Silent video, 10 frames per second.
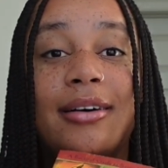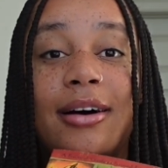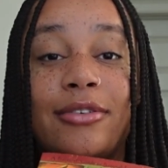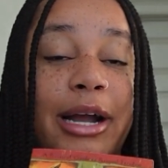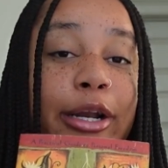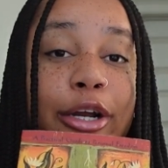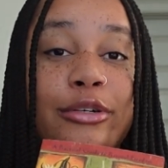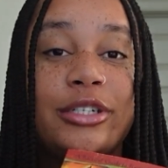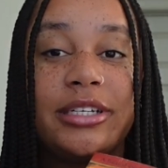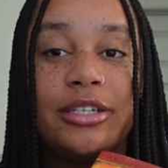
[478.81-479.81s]
a writer who
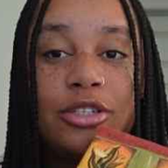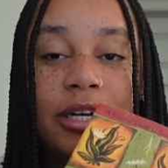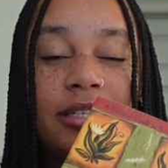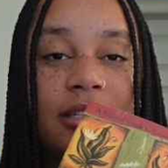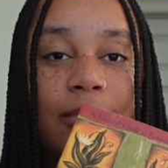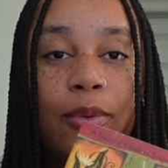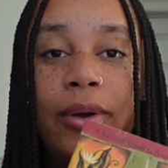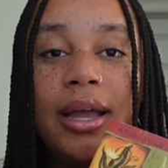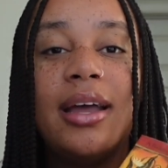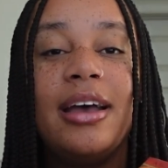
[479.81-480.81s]
just gets straight to the
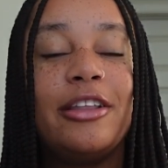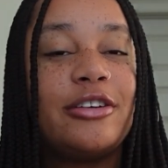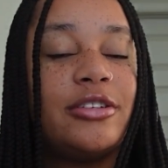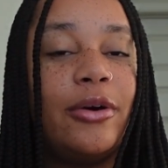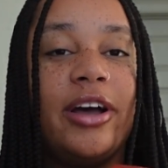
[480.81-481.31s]
point, there's no